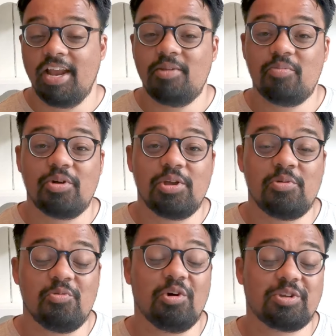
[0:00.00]
And for
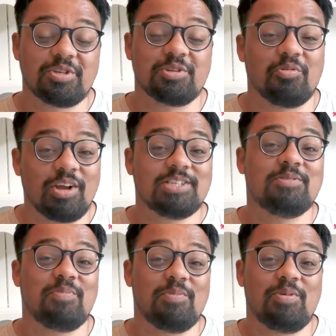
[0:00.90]
anybody who watches
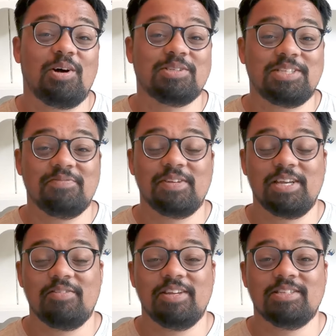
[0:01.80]
the rest of my
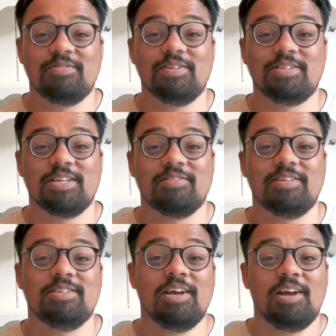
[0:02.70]
past video
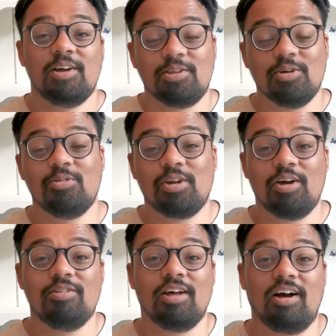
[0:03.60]
interview series,
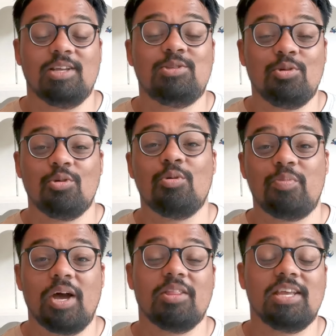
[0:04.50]
you'll know that I
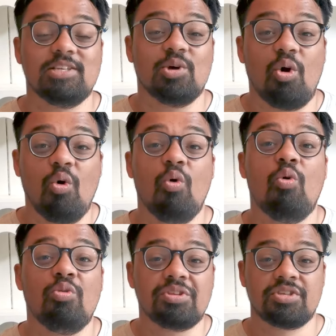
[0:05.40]
talk about
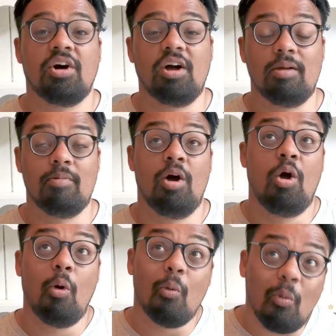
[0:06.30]
these all the
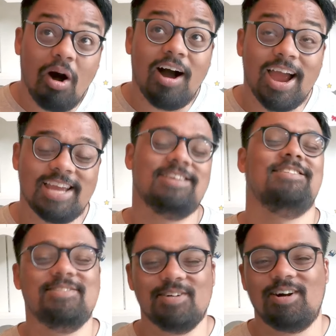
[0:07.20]
time.
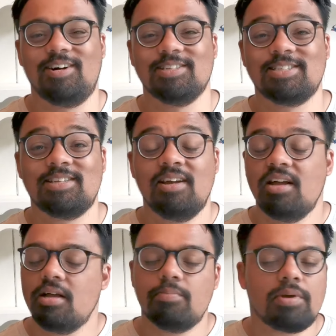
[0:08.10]
Why, you
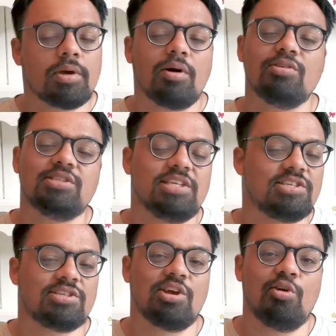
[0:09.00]
ask?
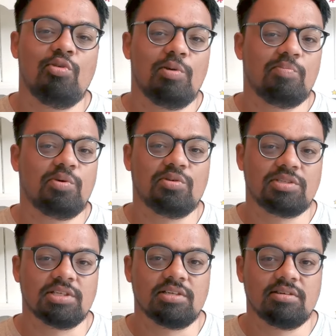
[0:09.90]
Because it's so
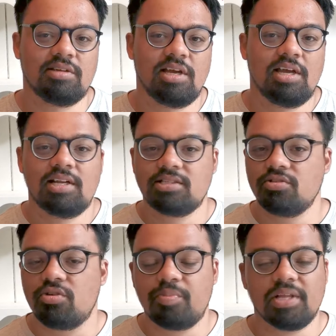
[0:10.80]
important.
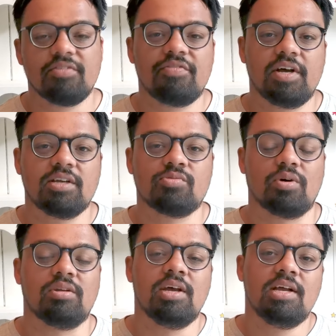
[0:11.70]
Let's talk about the
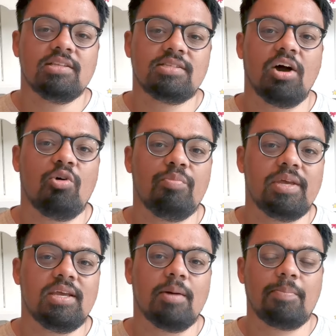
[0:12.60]
first one.
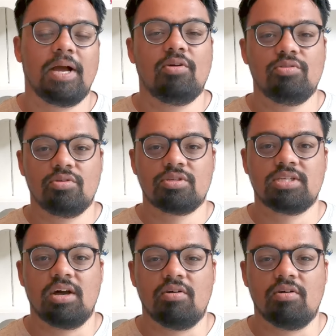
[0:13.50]
Tell me about